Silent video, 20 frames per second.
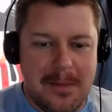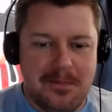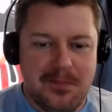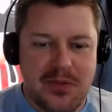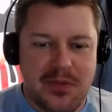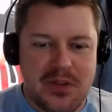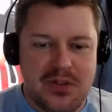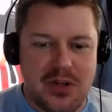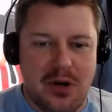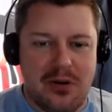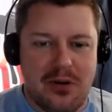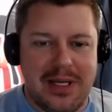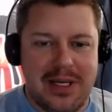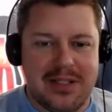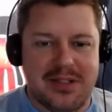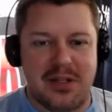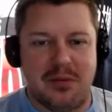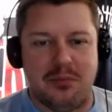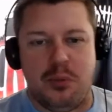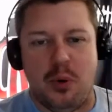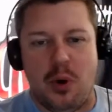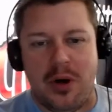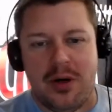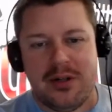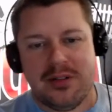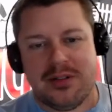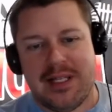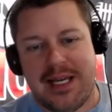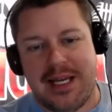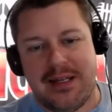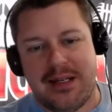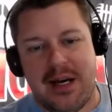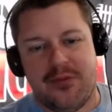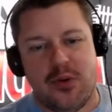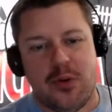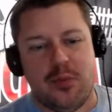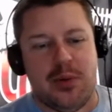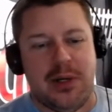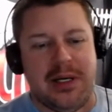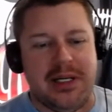So it's important that
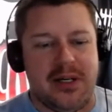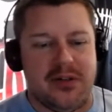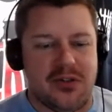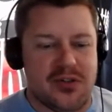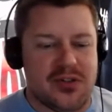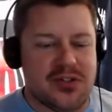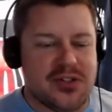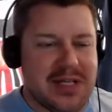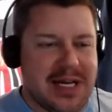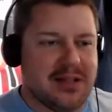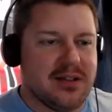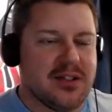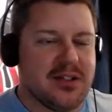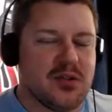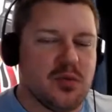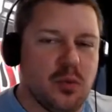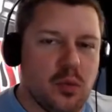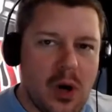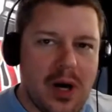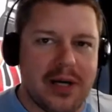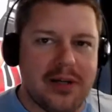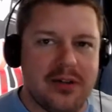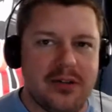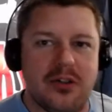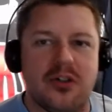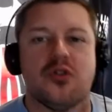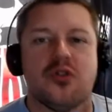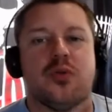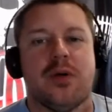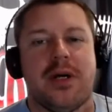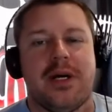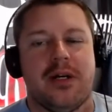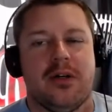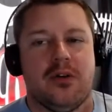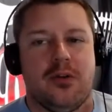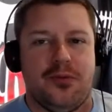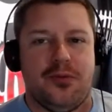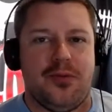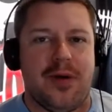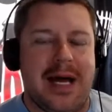everybody understand this one
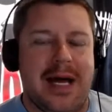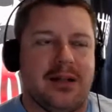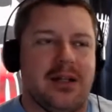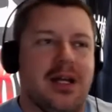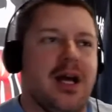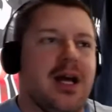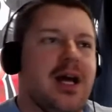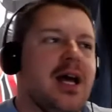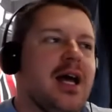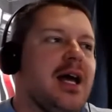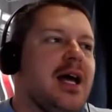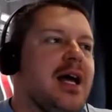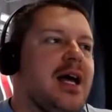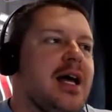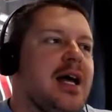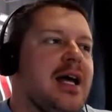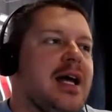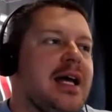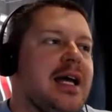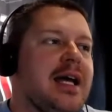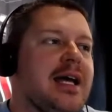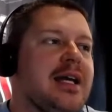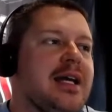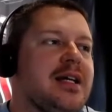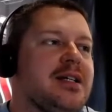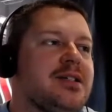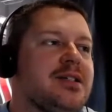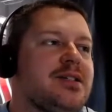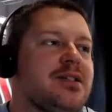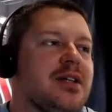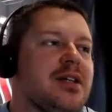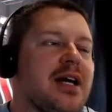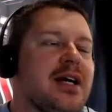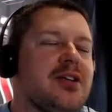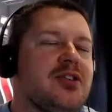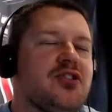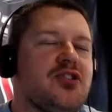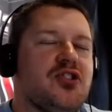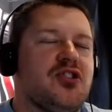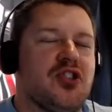critical fact. It is
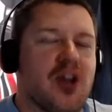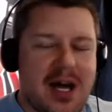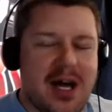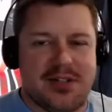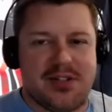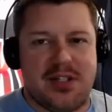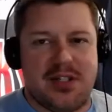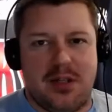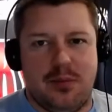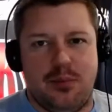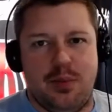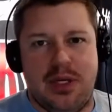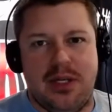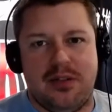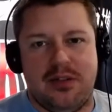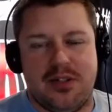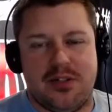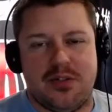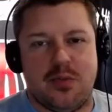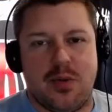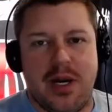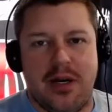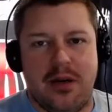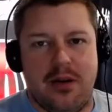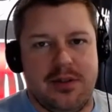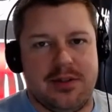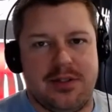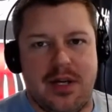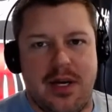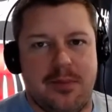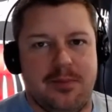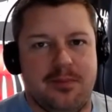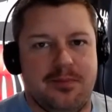exhausting being this right all the time.